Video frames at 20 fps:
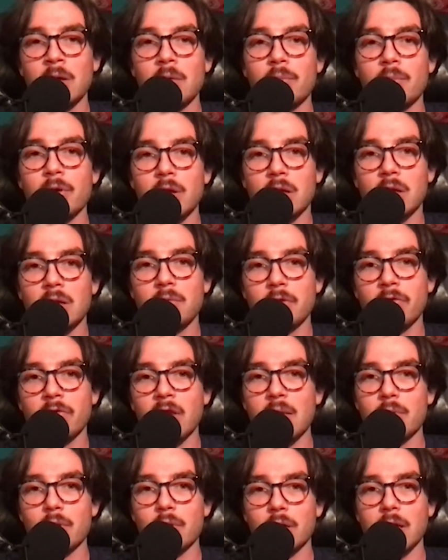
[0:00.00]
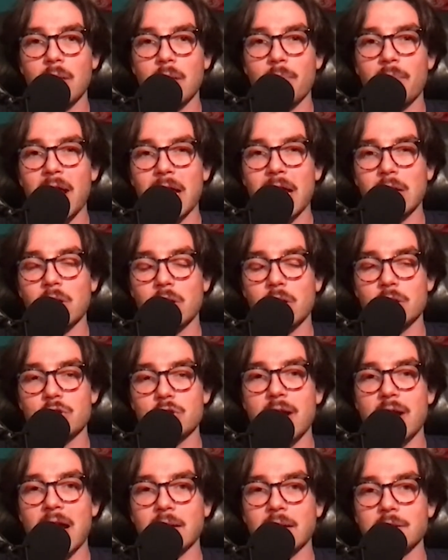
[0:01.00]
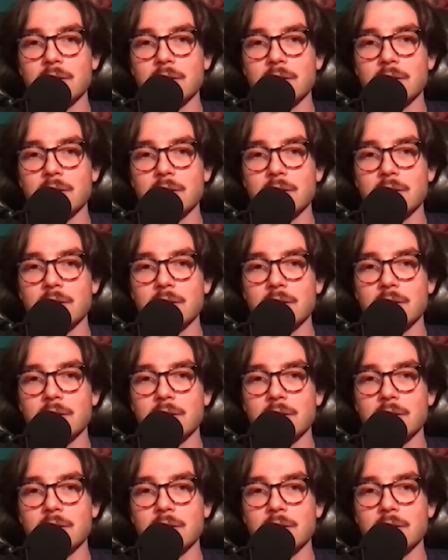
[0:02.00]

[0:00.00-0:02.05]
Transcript: but he was able to get back on track